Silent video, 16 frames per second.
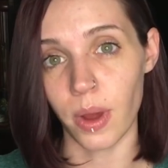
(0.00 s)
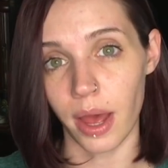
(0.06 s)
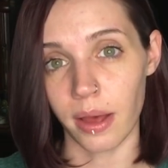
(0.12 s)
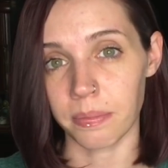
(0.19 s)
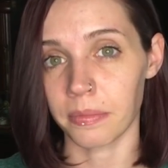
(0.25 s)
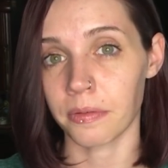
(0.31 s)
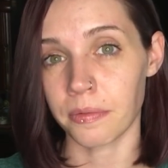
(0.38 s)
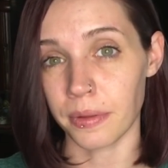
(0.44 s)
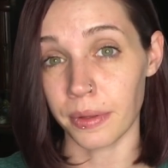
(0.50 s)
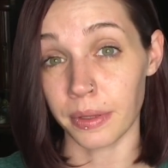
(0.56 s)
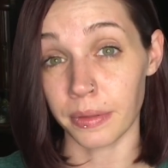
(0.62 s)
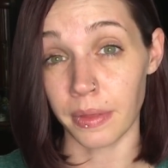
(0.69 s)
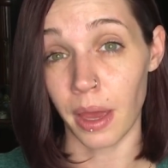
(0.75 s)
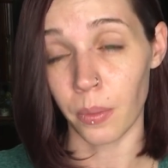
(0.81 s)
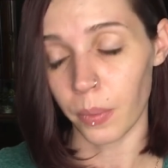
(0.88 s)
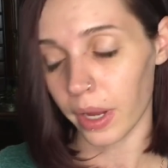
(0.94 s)
have me feeling
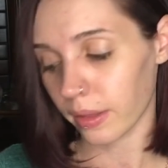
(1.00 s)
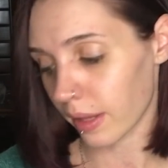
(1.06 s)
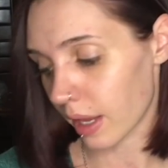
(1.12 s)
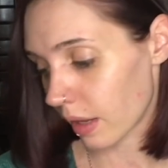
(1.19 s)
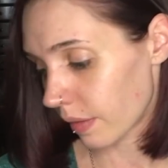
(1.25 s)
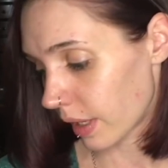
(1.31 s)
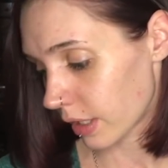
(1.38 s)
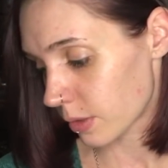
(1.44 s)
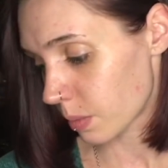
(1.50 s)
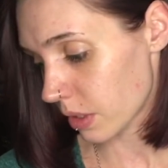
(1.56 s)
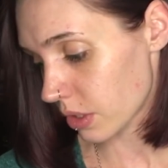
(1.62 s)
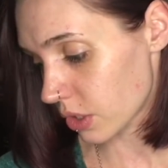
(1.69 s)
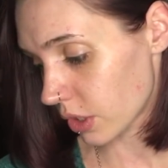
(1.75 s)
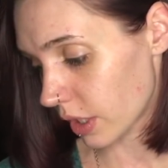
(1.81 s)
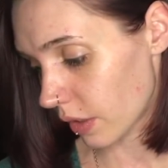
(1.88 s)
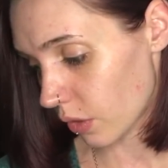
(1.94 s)
that way lately,
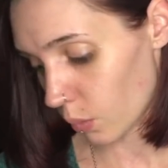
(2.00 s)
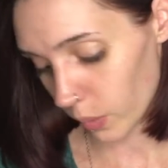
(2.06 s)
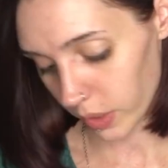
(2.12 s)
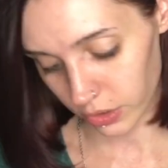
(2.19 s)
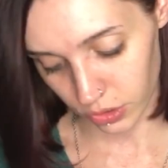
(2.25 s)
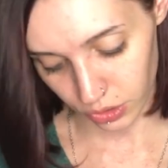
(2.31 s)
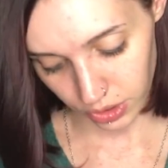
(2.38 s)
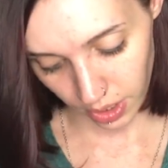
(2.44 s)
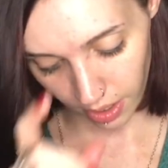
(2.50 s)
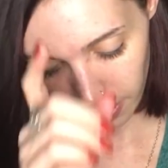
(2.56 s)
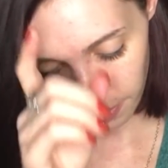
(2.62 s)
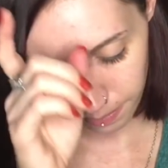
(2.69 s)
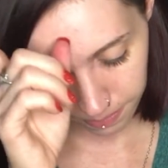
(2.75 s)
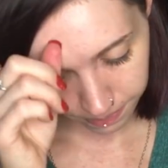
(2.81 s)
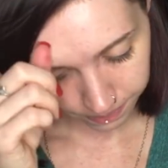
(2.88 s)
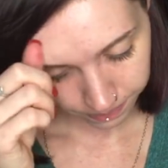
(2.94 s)
especially in the winter time.